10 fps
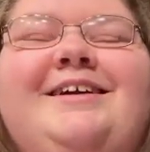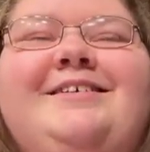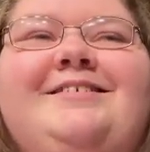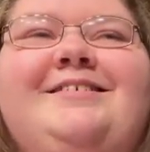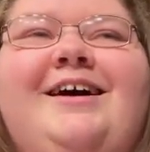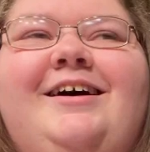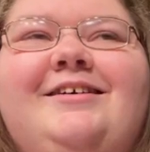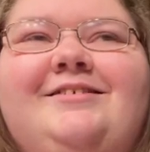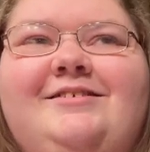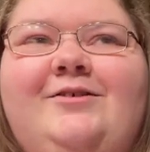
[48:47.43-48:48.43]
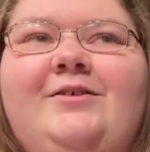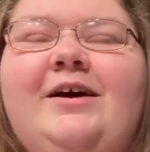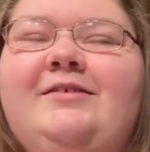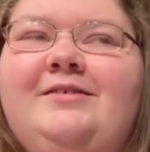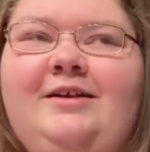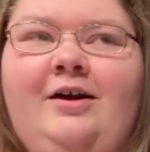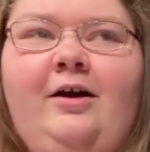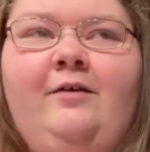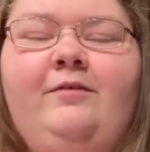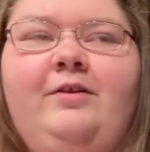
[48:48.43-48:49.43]
She was auctioning
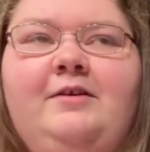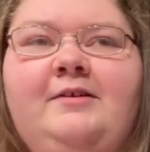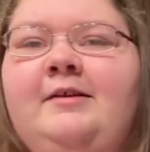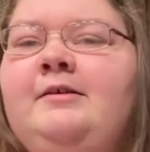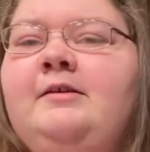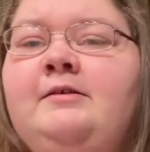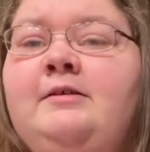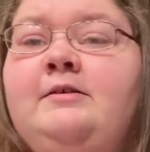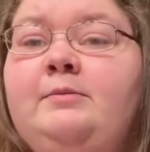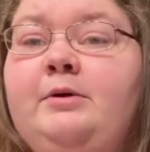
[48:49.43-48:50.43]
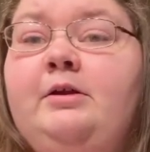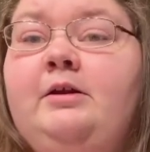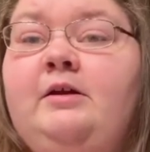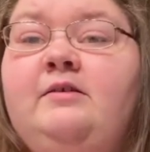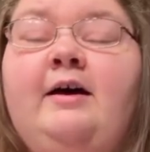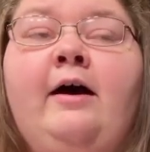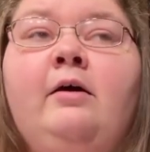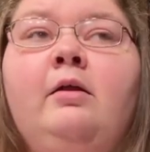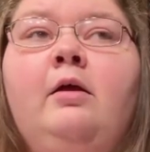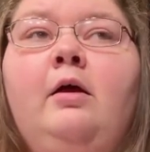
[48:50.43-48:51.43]
off the Sense and Sensibility
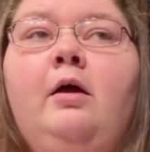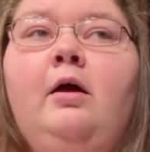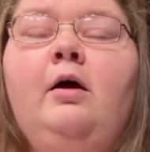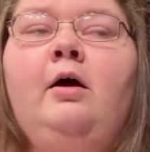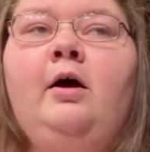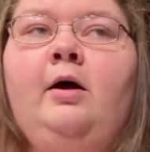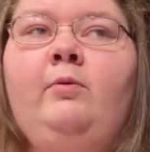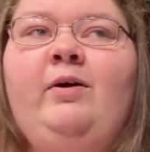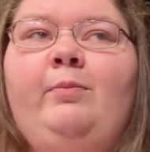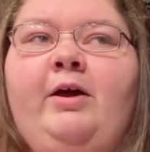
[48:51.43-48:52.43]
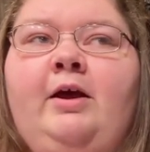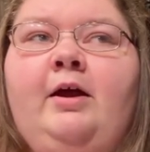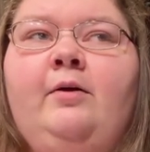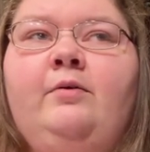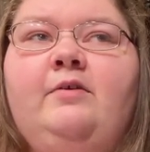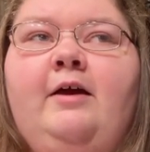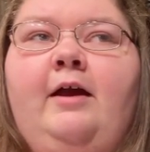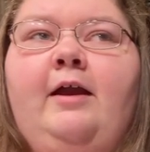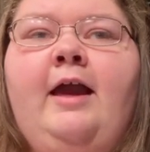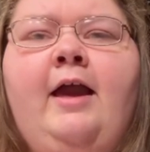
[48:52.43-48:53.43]
Sal whip, and I was
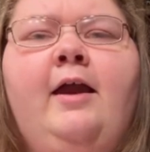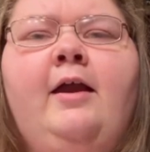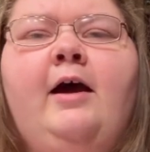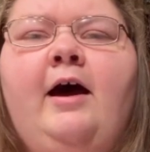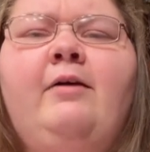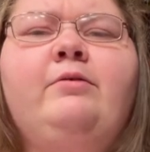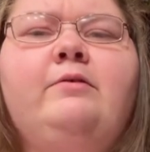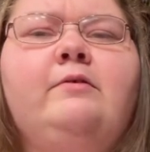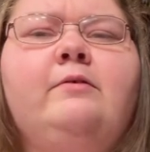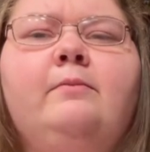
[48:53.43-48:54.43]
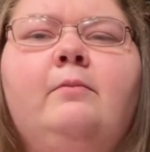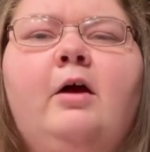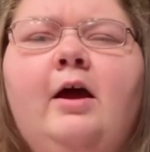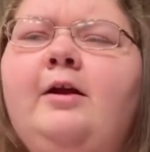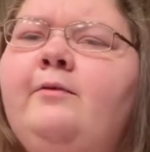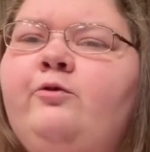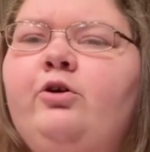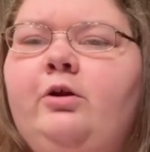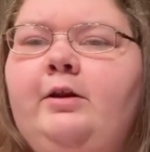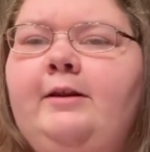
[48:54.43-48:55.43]
like, hey, I was kind of
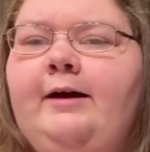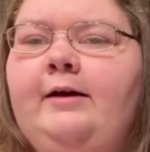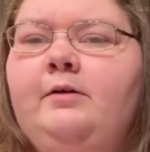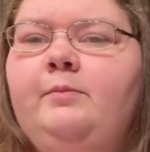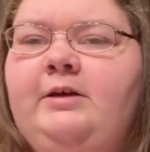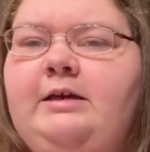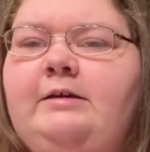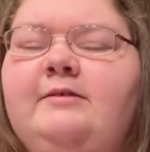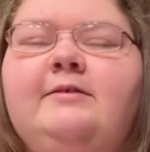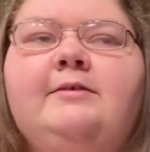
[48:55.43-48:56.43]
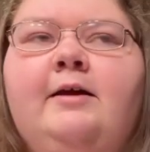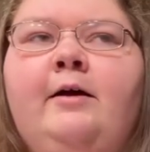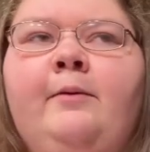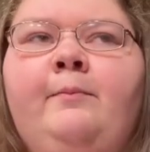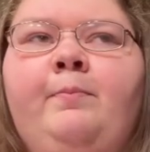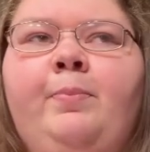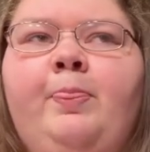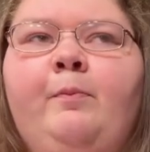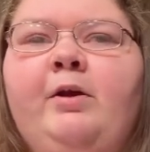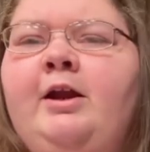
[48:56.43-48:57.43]
drawn to that piece,
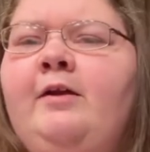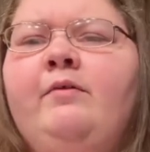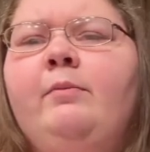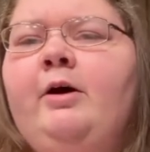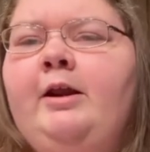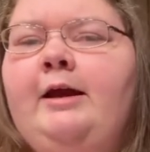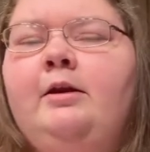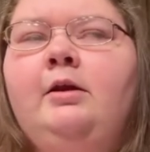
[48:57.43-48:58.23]
but I never bought it.